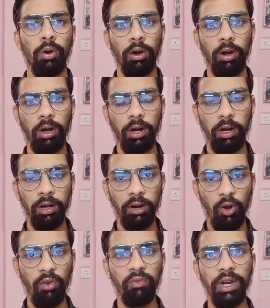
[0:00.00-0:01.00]

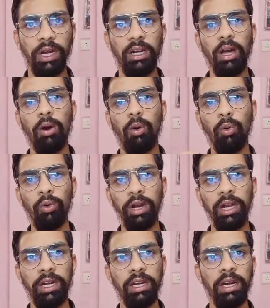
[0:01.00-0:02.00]
of data
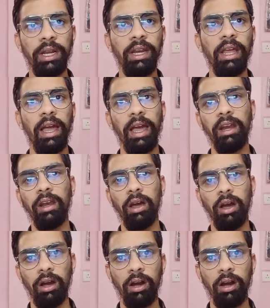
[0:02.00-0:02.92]
only train, and